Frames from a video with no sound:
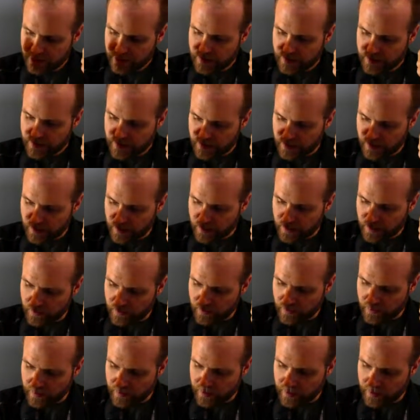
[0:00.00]

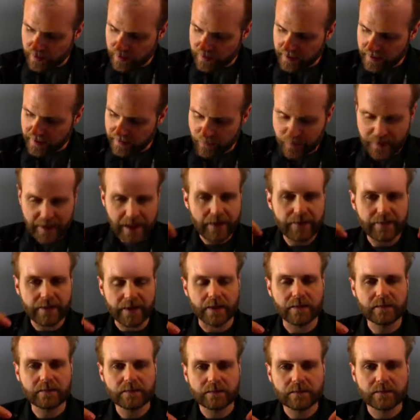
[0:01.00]
So every now and
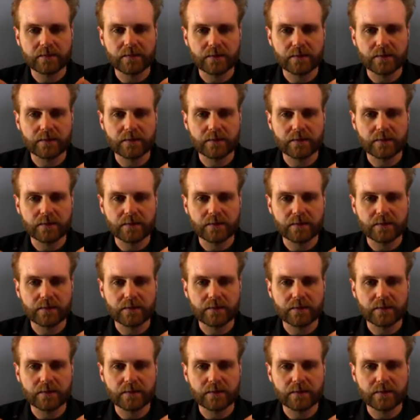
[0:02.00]
then,